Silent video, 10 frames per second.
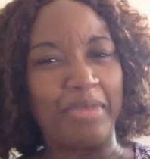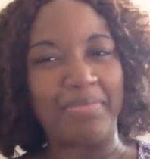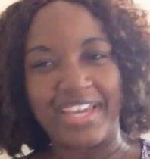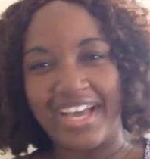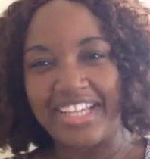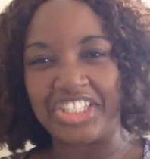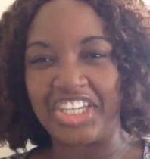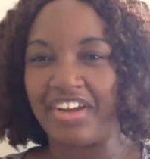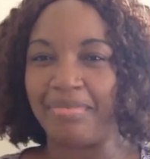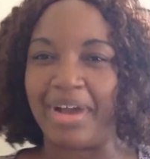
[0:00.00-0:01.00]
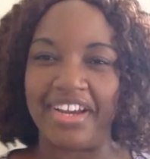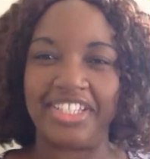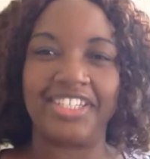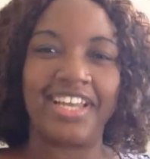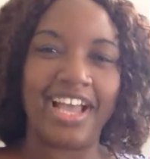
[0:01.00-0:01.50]
because she not married,
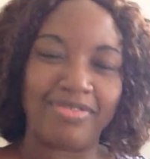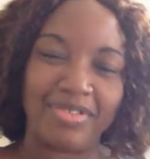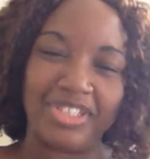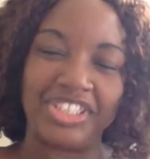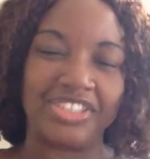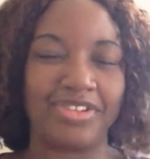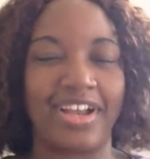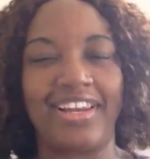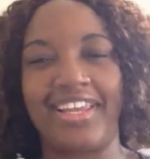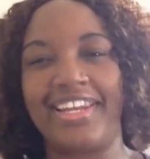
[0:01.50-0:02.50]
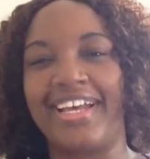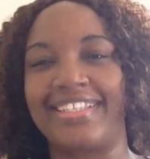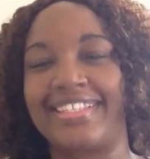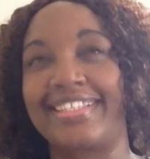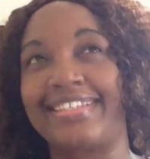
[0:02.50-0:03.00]
she don't have no children, all of that.